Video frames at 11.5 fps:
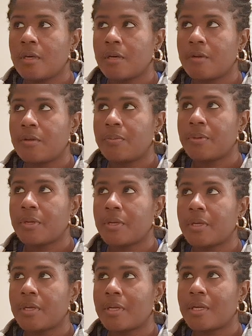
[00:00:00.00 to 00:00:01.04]
how do you put
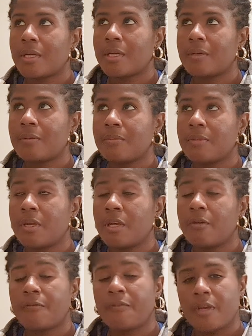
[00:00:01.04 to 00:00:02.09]
it? Um, the
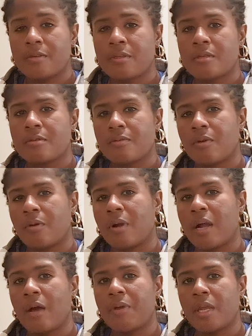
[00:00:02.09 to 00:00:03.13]
interface or
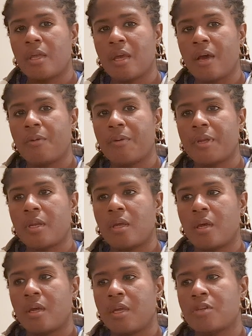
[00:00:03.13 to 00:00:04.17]
how it how it
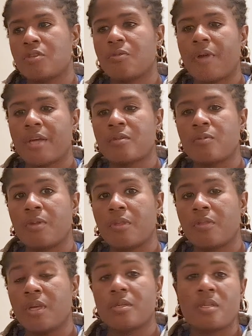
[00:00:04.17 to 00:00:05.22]
uh, interacts with
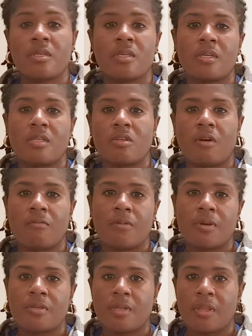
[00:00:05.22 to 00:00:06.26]
the existing
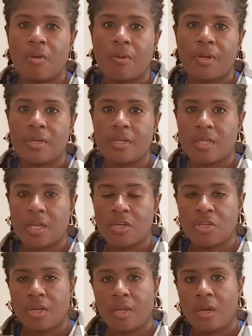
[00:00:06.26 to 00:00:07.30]
softwares in the
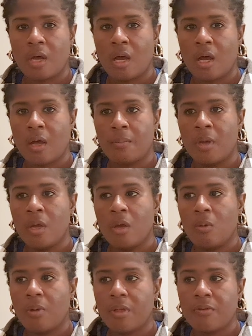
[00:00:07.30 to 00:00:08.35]
organization. Um,
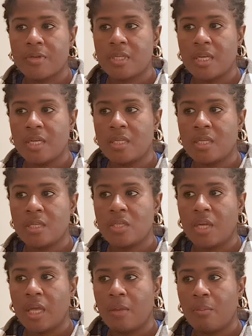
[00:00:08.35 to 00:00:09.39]
whether it's easy to
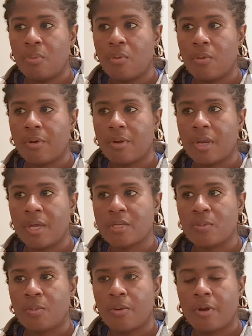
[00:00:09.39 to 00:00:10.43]
import and
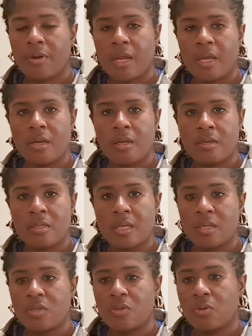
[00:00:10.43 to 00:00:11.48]
export our data
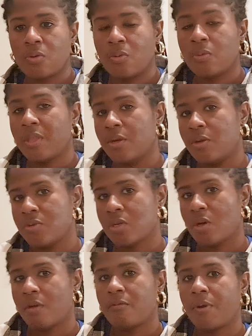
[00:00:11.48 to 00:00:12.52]
into the new
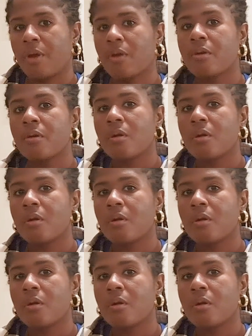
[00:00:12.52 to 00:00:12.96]
software,